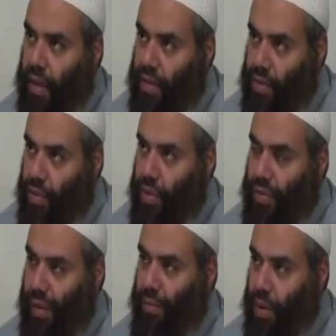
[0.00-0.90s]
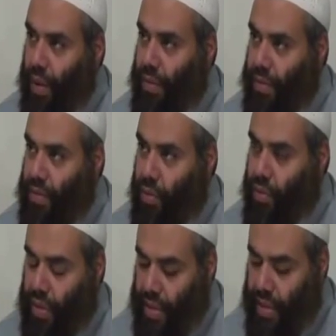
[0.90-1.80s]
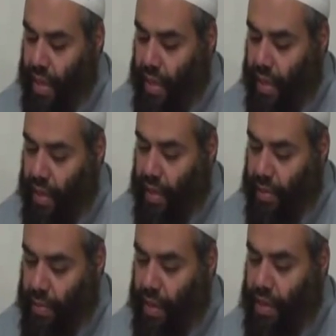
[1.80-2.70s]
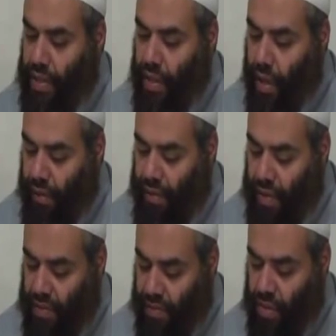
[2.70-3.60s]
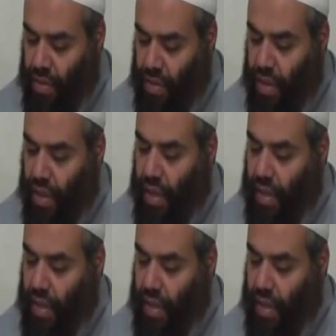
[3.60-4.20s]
the student of Abdullah ibn Mas'ud, he said in explanation of this verse,